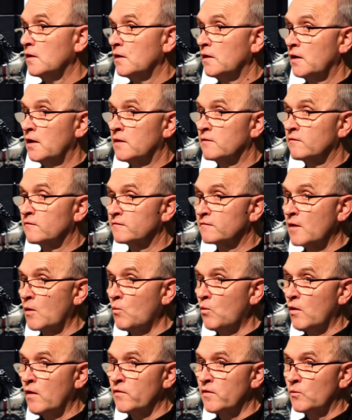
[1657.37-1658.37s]
and a prayer
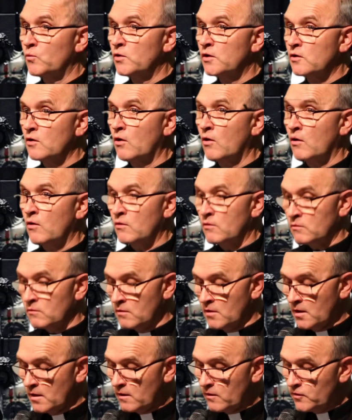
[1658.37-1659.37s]
book worn from
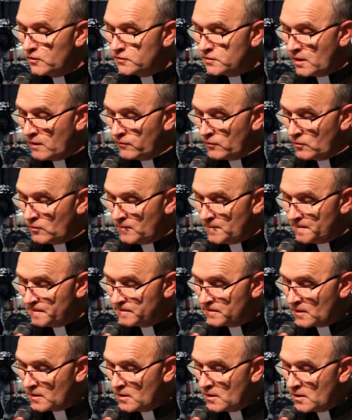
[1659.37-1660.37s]
years of use.
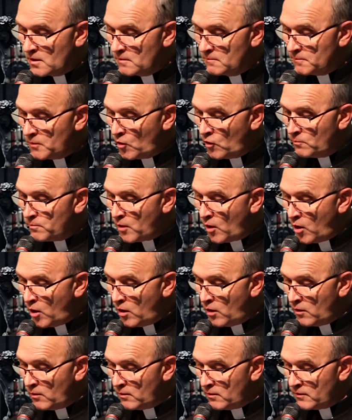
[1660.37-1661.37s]
He blessed the
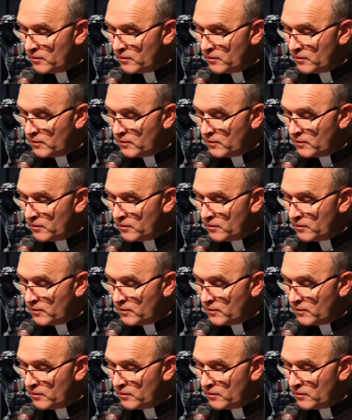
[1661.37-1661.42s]
home,